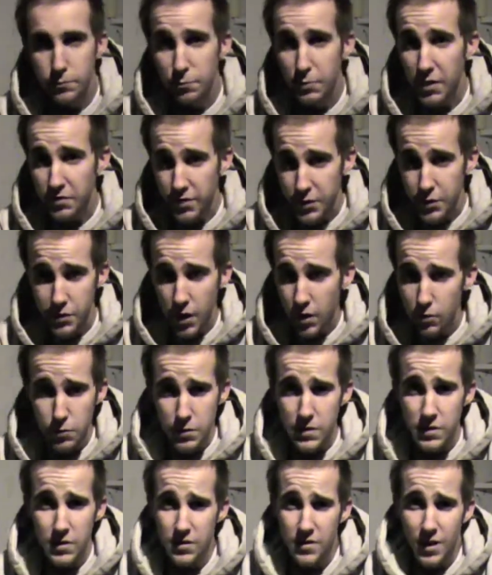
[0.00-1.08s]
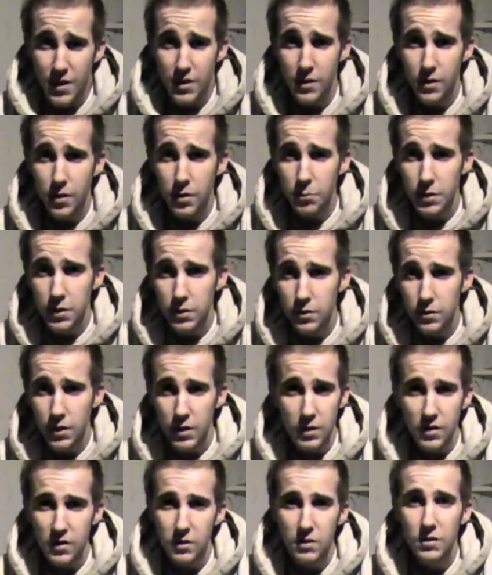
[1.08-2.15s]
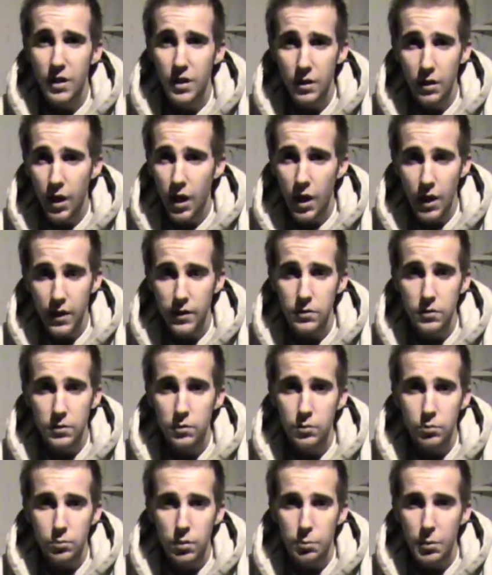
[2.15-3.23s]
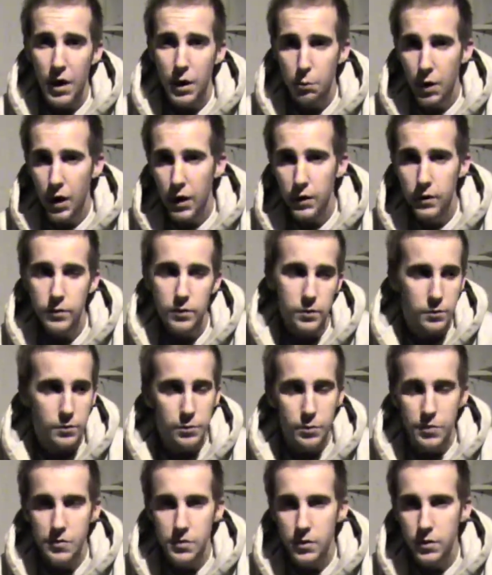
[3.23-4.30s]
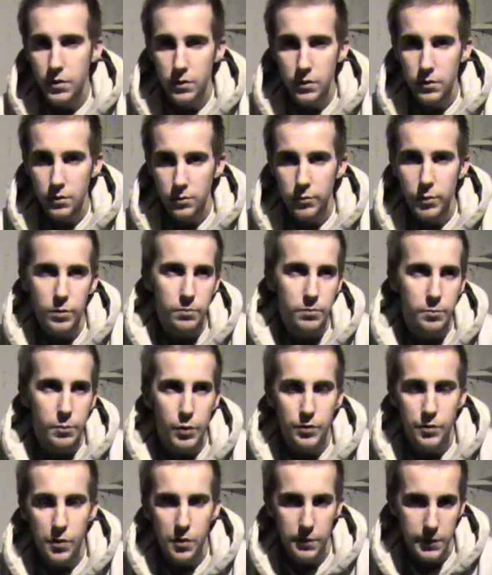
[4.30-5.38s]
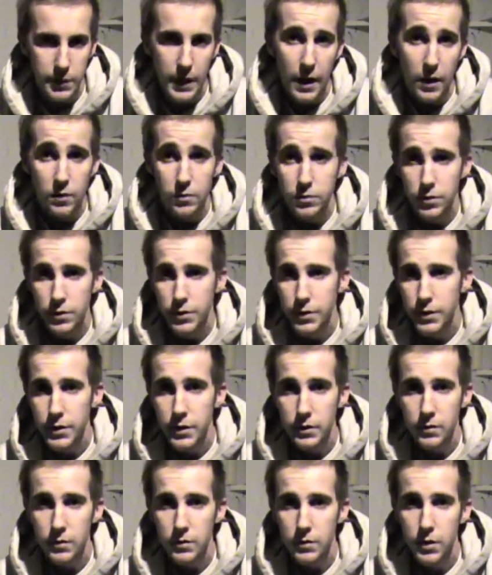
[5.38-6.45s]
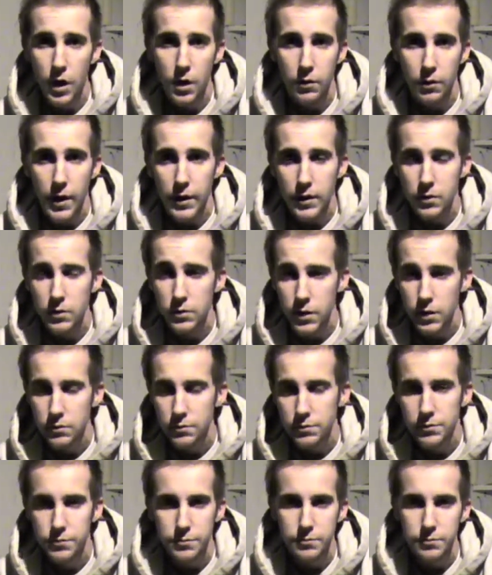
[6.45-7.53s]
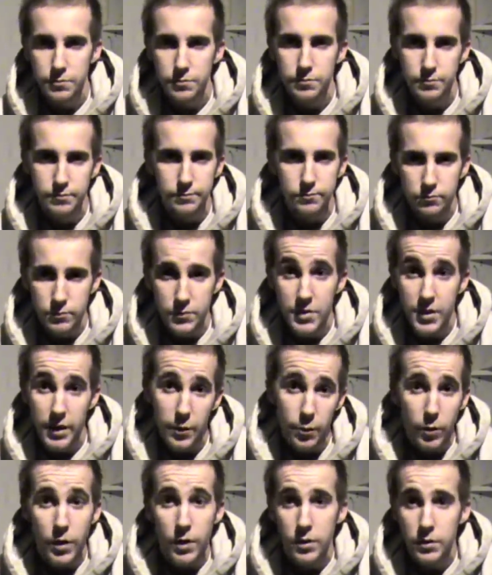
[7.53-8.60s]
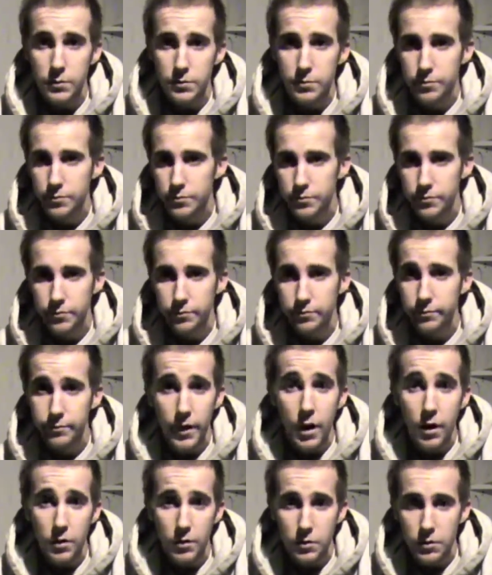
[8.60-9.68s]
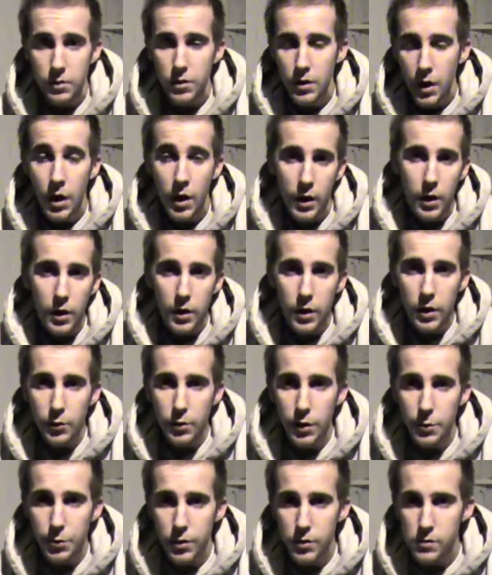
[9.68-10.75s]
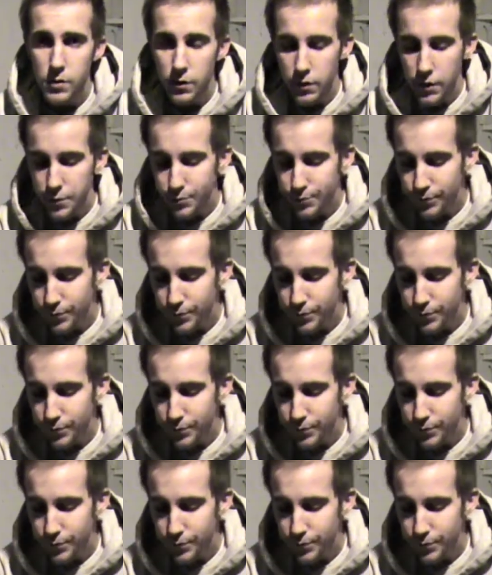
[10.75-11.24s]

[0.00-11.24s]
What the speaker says: by the federal government does not at all mean that any state law has to abide by it. And we've seen, most notably California and Colorado have said, well, no, we approve of it.